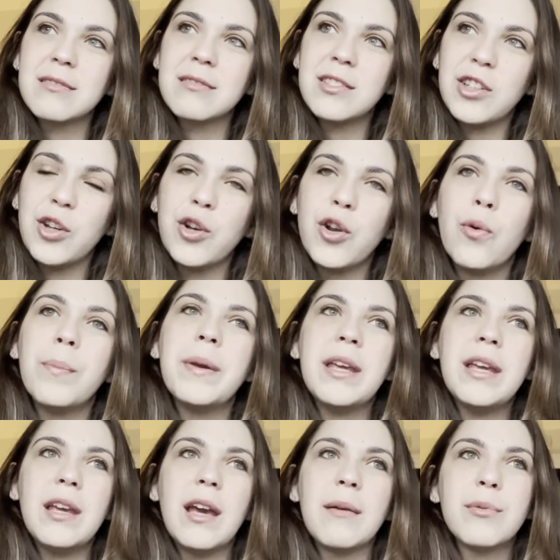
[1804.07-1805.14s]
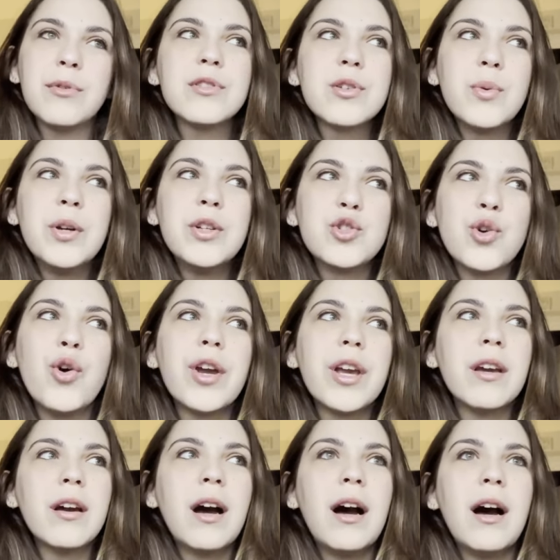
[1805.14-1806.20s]
you know, be able to enjoy
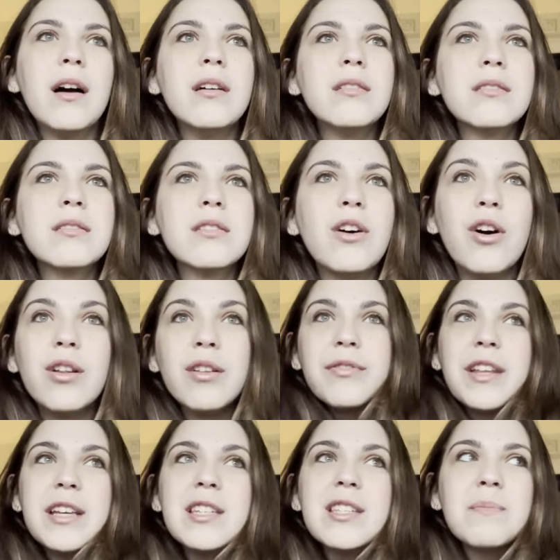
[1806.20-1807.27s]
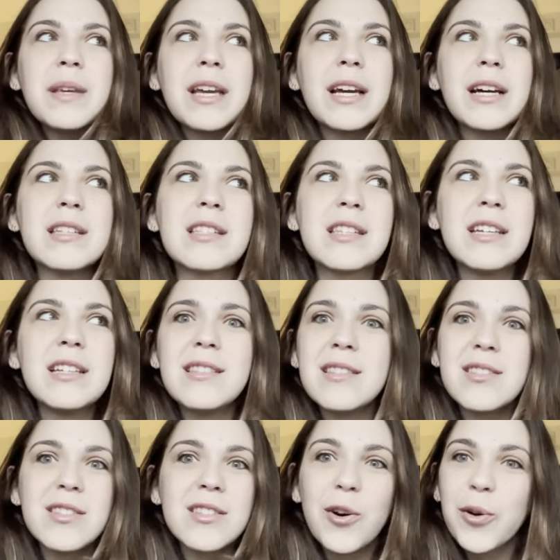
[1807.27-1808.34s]
all of this, because it's
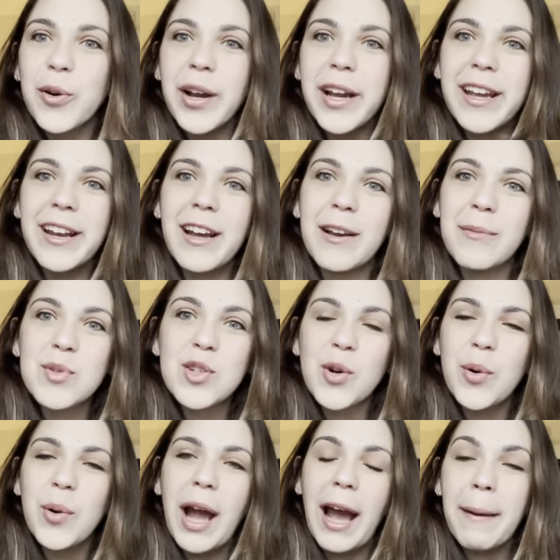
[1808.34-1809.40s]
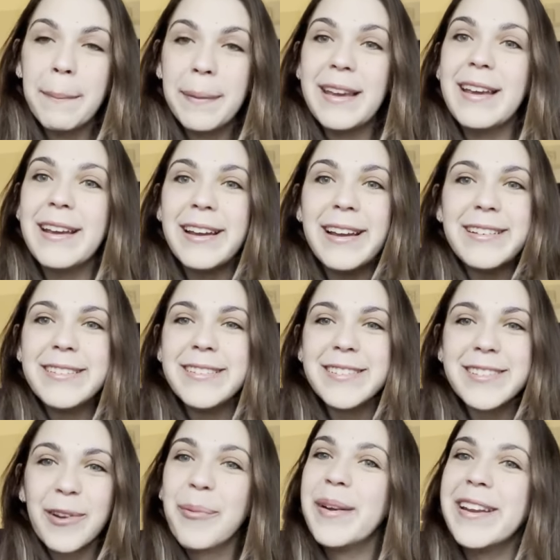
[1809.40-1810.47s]
so great and I am so happy in
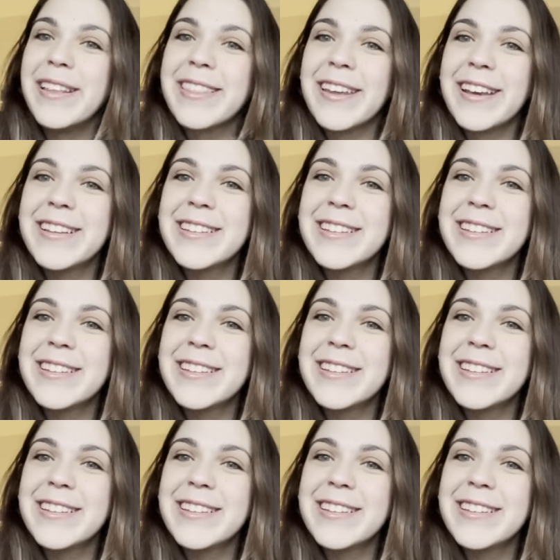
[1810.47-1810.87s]
so many things.